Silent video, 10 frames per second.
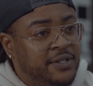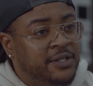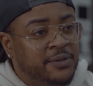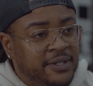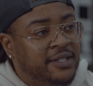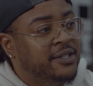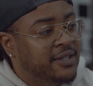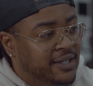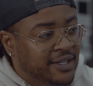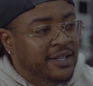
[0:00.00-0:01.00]
do it,
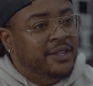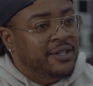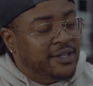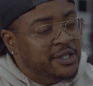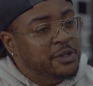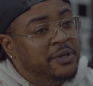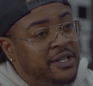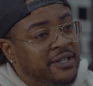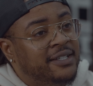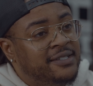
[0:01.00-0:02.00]
their
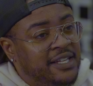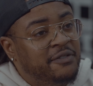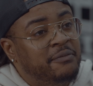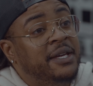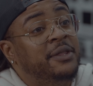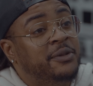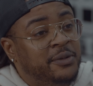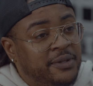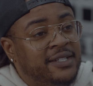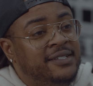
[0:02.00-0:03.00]
experience, they've been
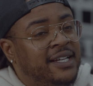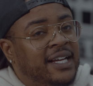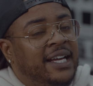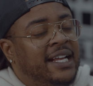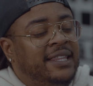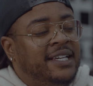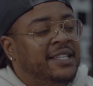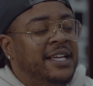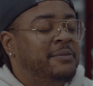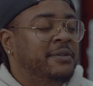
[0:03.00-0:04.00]
through this. And I think a
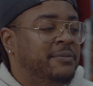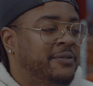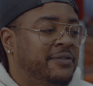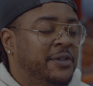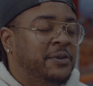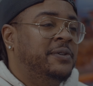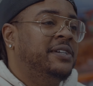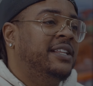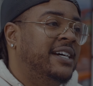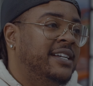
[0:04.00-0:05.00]
lot of people fail to
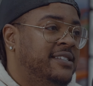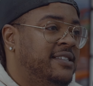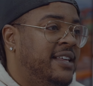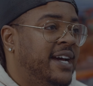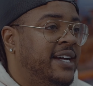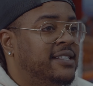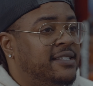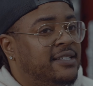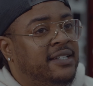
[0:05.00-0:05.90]
realize that